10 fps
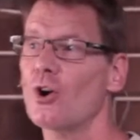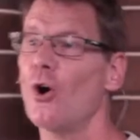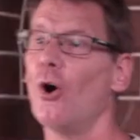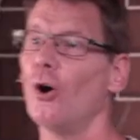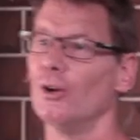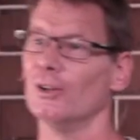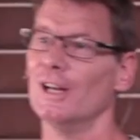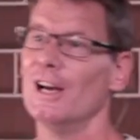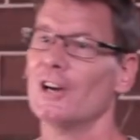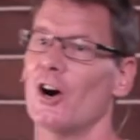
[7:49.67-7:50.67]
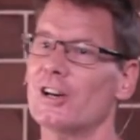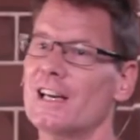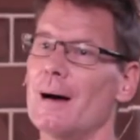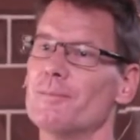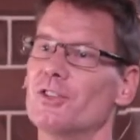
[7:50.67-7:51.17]
call. God
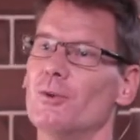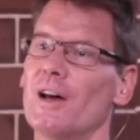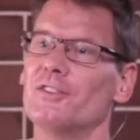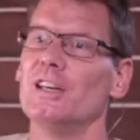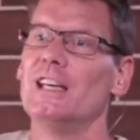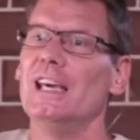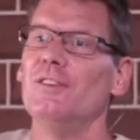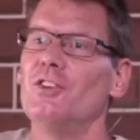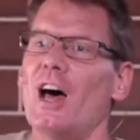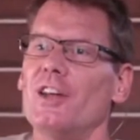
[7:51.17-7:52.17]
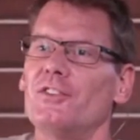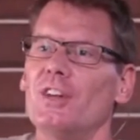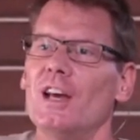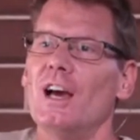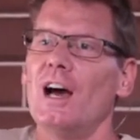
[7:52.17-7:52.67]
comes to us and gives us
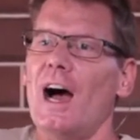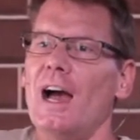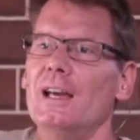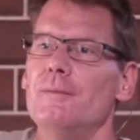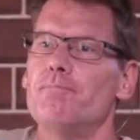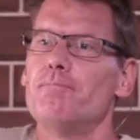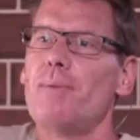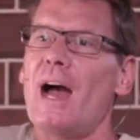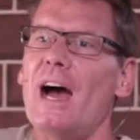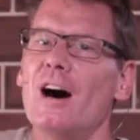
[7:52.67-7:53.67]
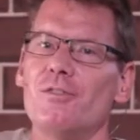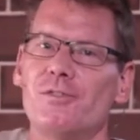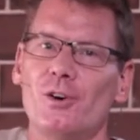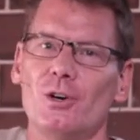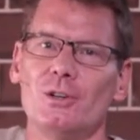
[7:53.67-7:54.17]
a
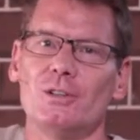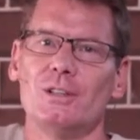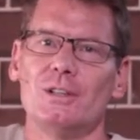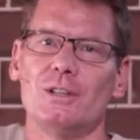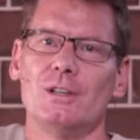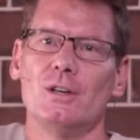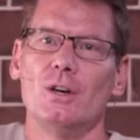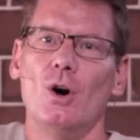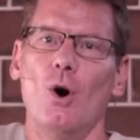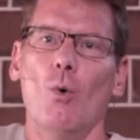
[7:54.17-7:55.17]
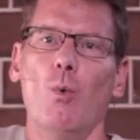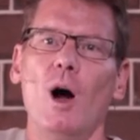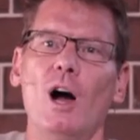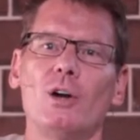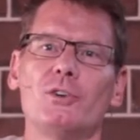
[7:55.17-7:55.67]
powerful,
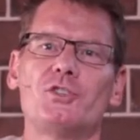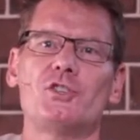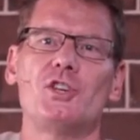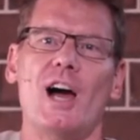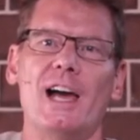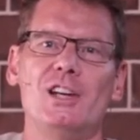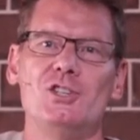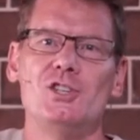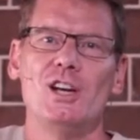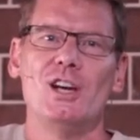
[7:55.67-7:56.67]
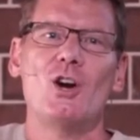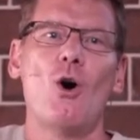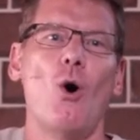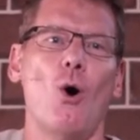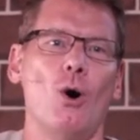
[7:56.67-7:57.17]
world-changing
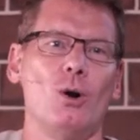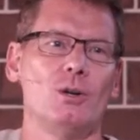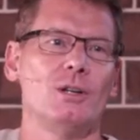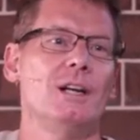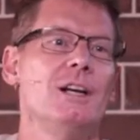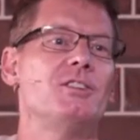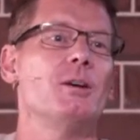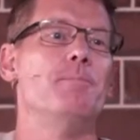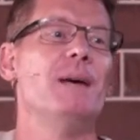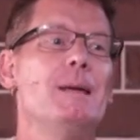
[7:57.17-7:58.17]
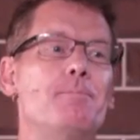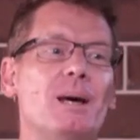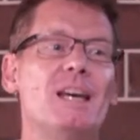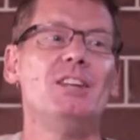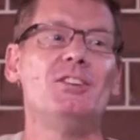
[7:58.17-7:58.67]
call to be
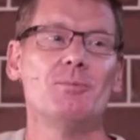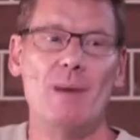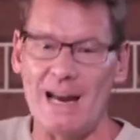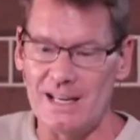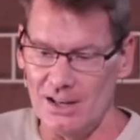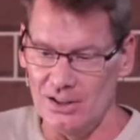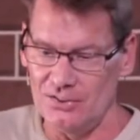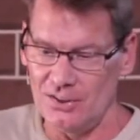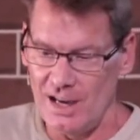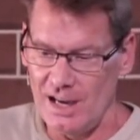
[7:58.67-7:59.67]
peacemakers